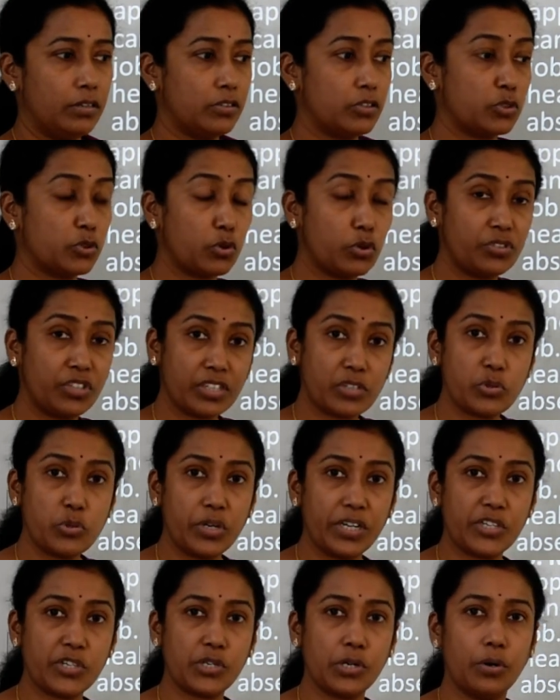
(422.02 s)
So just
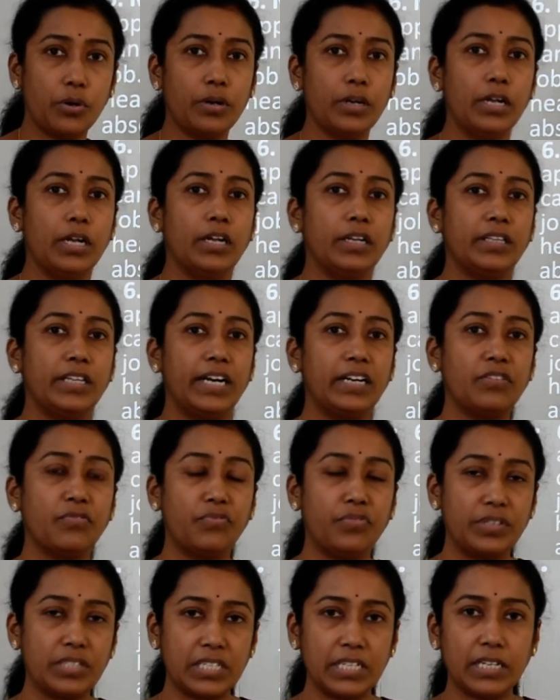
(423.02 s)
to assure that
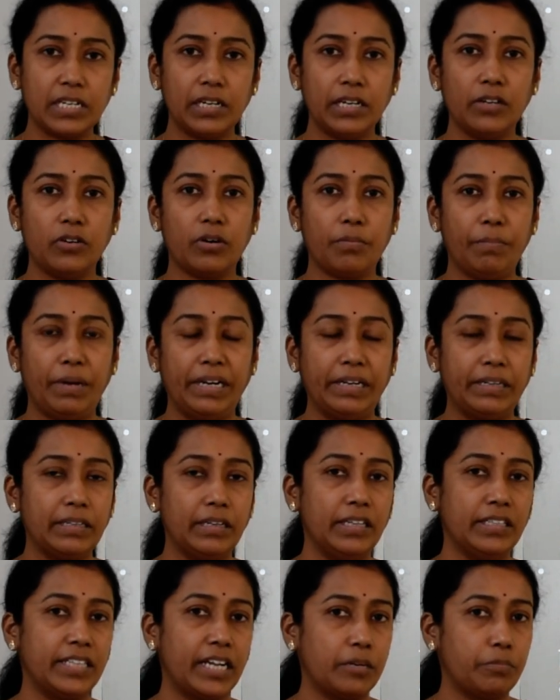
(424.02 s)
physically or
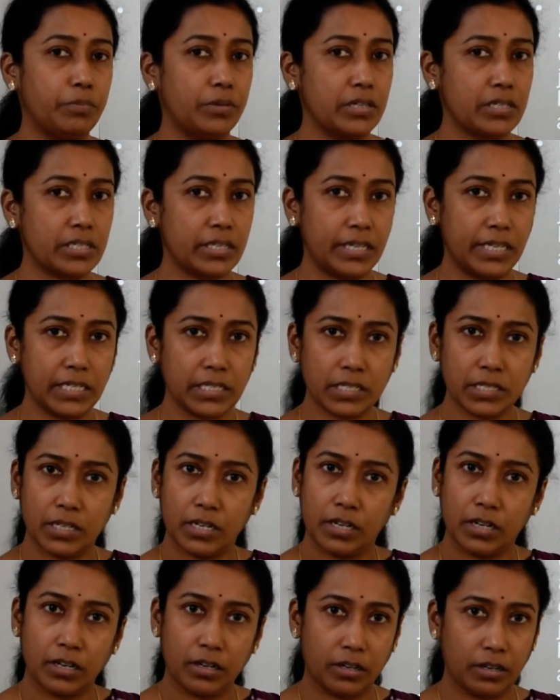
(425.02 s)
mentally that person is
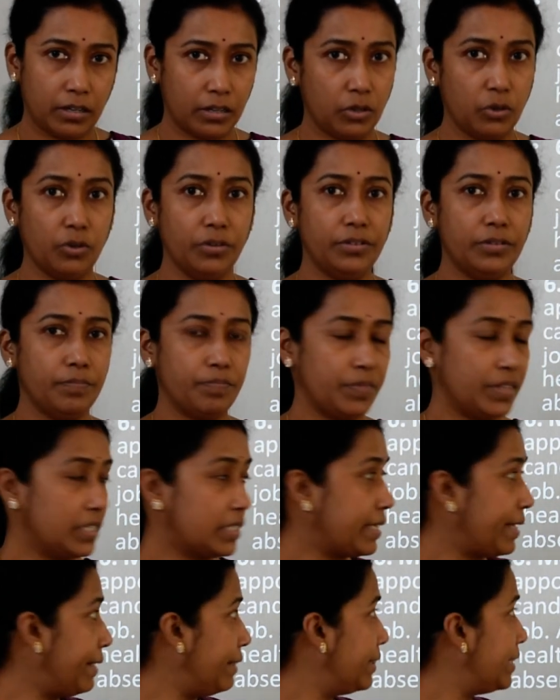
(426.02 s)
good,
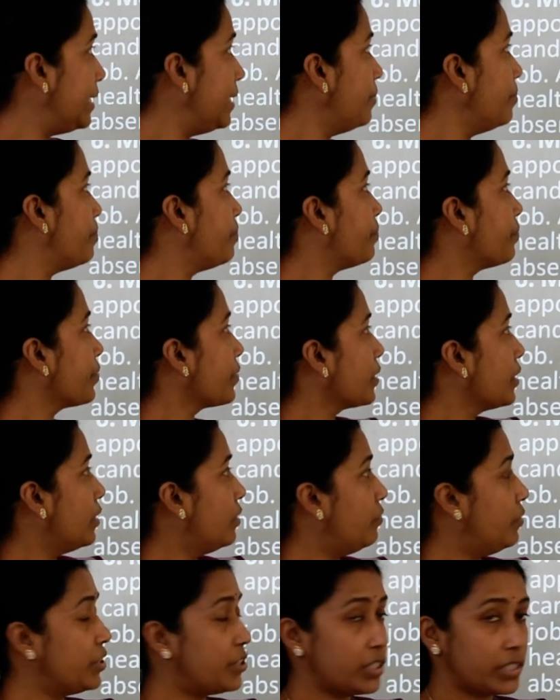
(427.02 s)
is healthy,
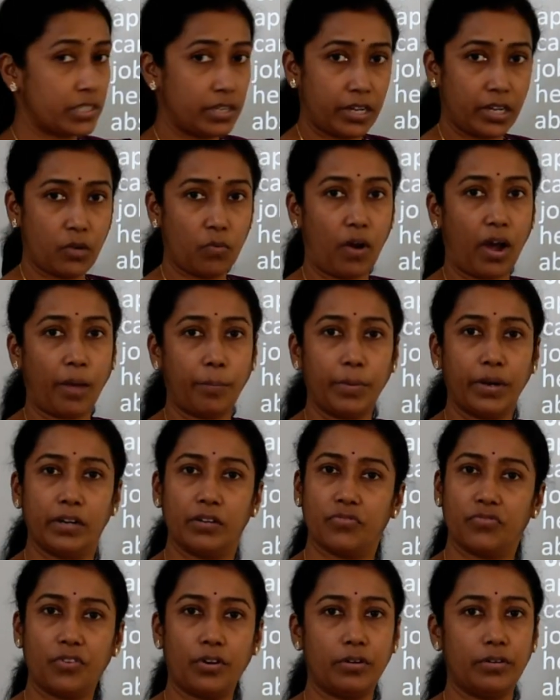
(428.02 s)
which is a
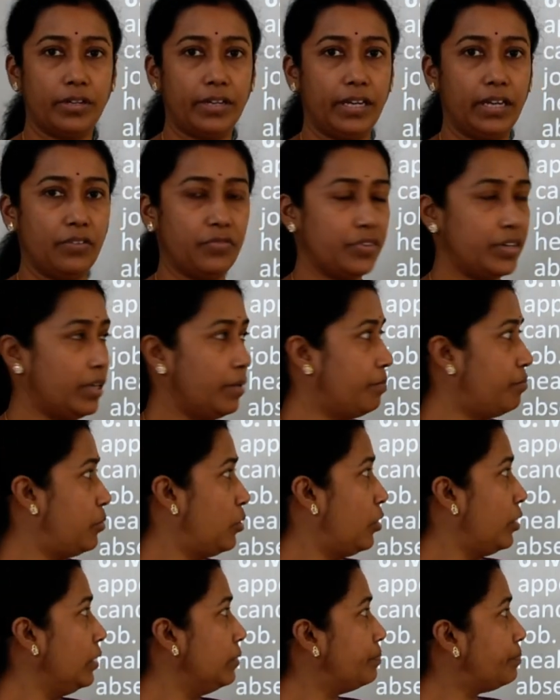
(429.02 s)
requirement for every
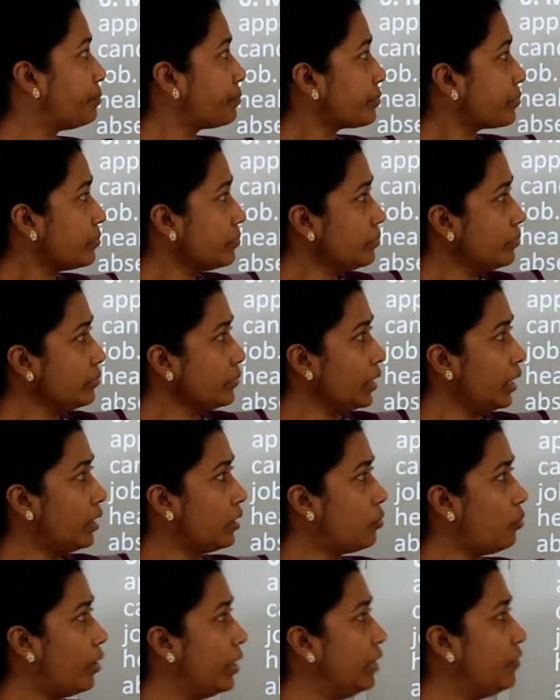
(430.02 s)
employee.
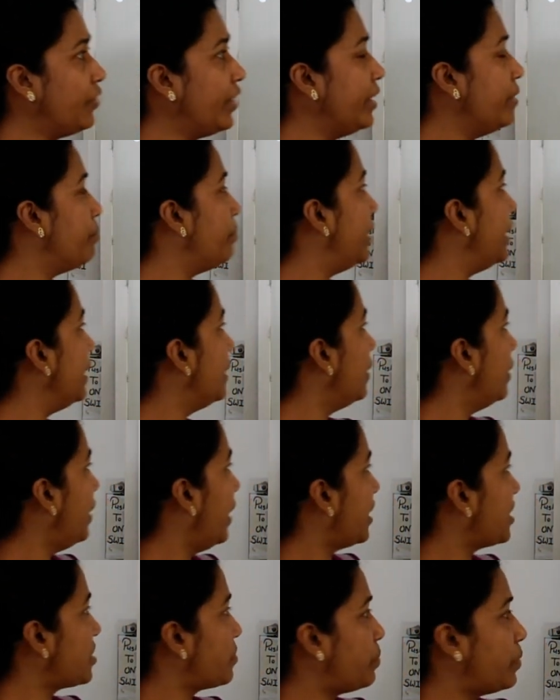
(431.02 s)
A qualified medical
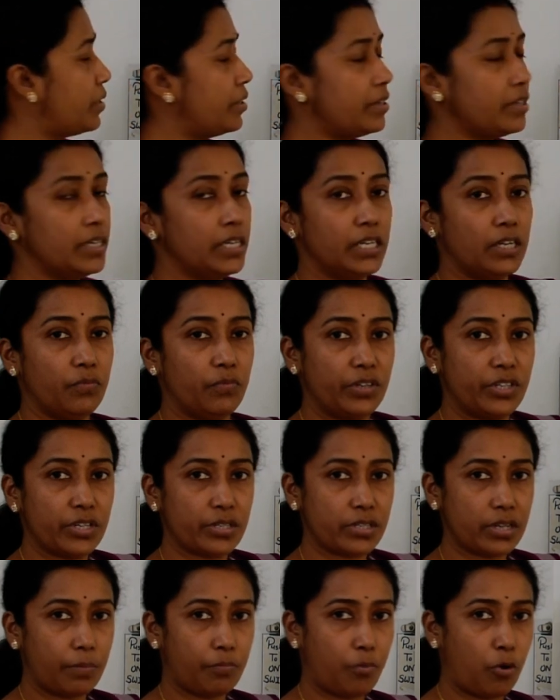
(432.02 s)
expert which
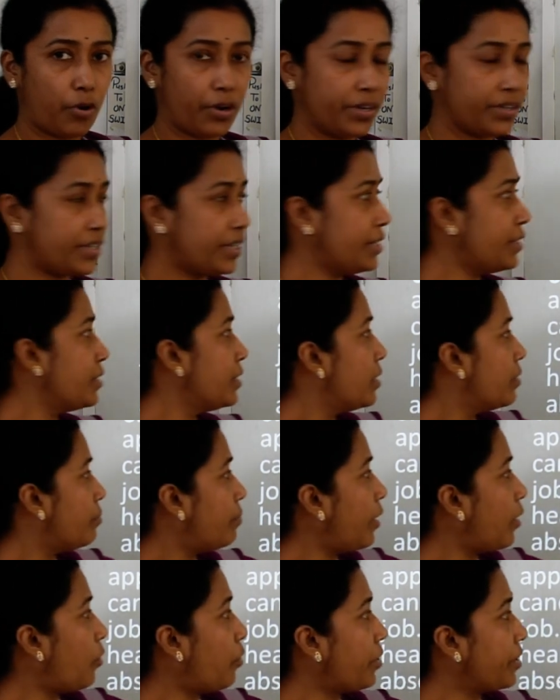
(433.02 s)
is appointed
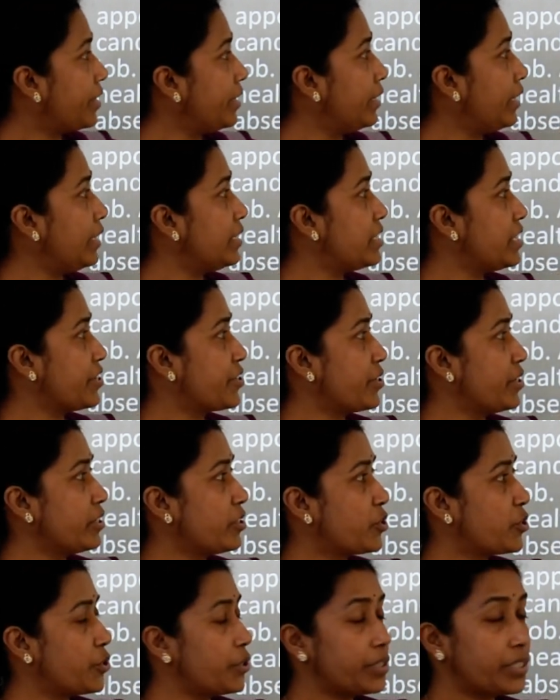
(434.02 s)
by organization
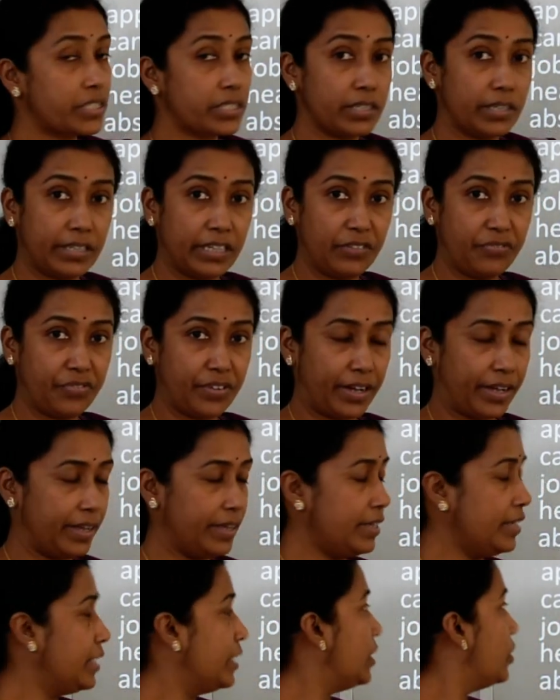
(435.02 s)
should
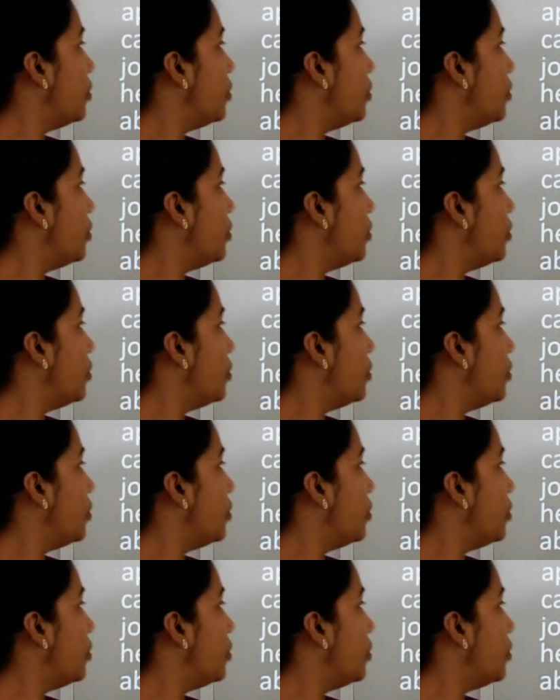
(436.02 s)
certify